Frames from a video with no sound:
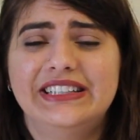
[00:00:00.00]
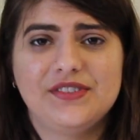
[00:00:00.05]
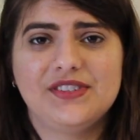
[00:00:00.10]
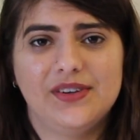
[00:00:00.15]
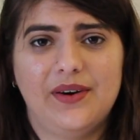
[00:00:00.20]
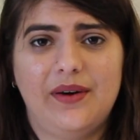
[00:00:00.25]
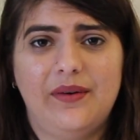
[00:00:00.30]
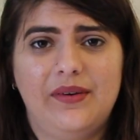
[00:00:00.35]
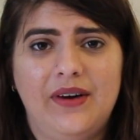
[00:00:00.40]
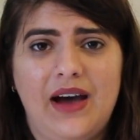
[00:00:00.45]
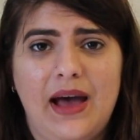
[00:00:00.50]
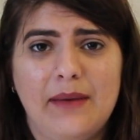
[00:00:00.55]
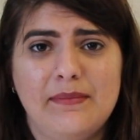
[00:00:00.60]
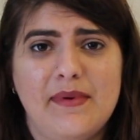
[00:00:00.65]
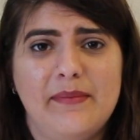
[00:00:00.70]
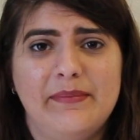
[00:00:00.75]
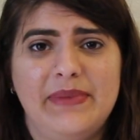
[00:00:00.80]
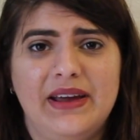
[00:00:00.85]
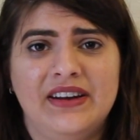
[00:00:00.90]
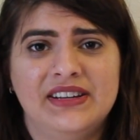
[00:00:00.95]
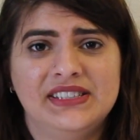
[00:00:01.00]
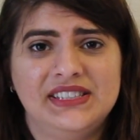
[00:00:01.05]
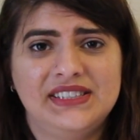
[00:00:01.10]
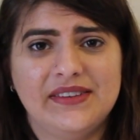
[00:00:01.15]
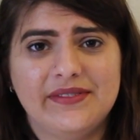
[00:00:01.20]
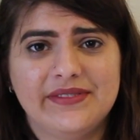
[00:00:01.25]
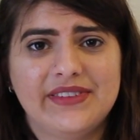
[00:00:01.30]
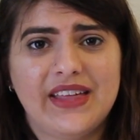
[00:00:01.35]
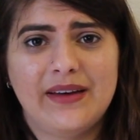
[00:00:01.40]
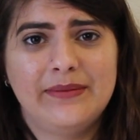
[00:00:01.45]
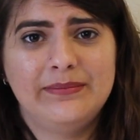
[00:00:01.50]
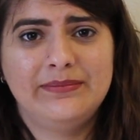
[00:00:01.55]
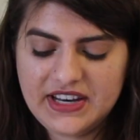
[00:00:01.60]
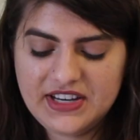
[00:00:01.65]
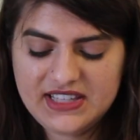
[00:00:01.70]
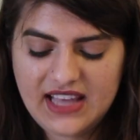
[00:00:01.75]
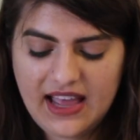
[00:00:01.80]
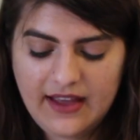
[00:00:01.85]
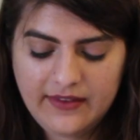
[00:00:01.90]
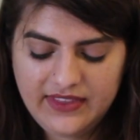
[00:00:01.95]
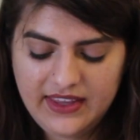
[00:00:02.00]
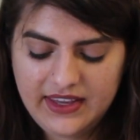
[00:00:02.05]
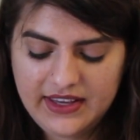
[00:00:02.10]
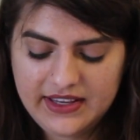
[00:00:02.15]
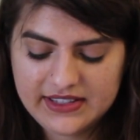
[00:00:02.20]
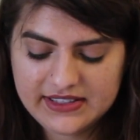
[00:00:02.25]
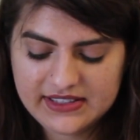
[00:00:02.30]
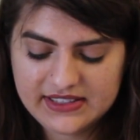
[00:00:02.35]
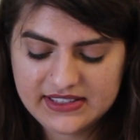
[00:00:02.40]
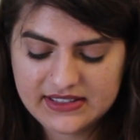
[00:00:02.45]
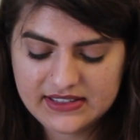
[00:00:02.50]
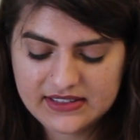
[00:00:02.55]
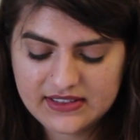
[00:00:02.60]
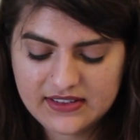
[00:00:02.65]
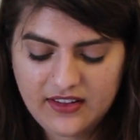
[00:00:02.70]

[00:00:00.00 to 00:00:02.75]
Also, I'm embarrassed of them. I just had these